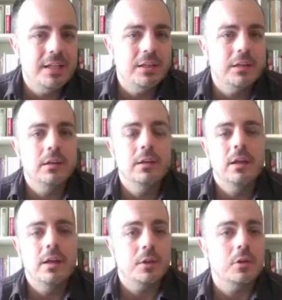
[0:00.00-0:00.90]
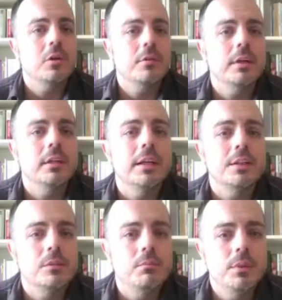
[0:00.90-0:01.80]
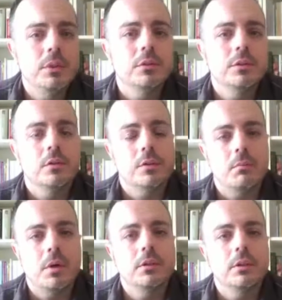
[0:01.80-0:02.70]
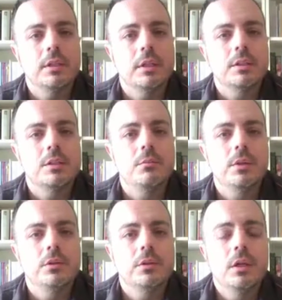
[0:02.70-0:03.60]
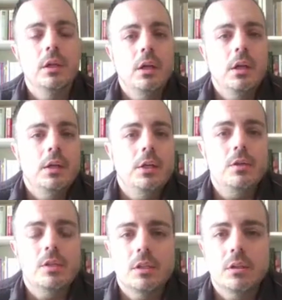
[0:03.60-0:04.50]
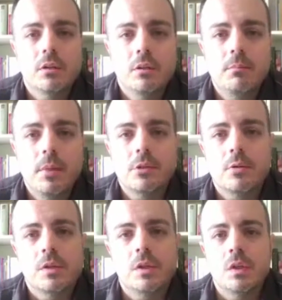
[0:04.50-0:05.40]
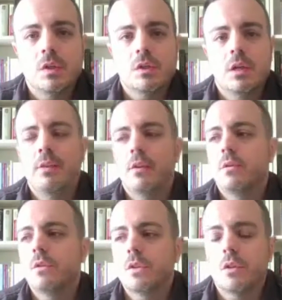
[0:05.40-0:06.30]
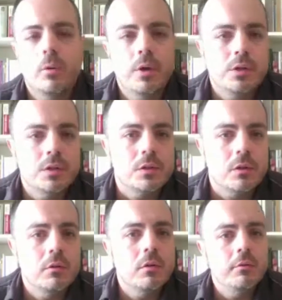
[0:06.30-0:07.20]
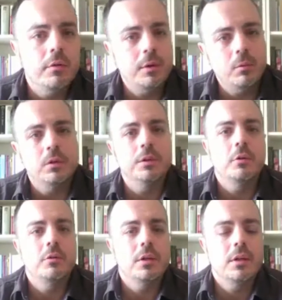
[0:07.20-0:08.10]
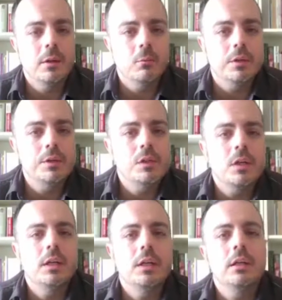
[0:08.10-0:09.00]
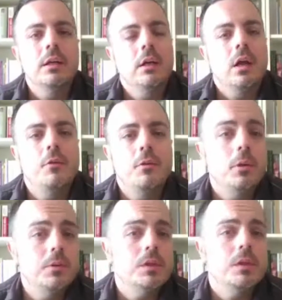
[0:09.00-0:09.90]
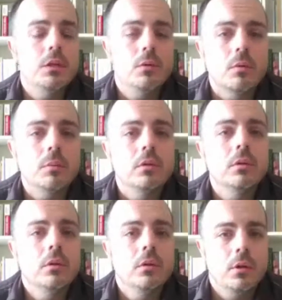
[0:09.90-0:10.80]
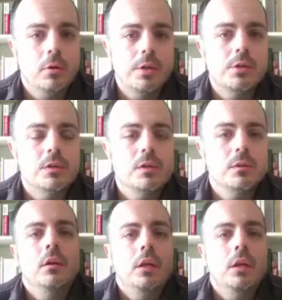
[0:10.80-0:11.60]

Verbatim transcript: data and the curve I'd like to build, or the model I'd like to build, using matrices. And those equations are very well known and well studied, and they're known as the normal equation.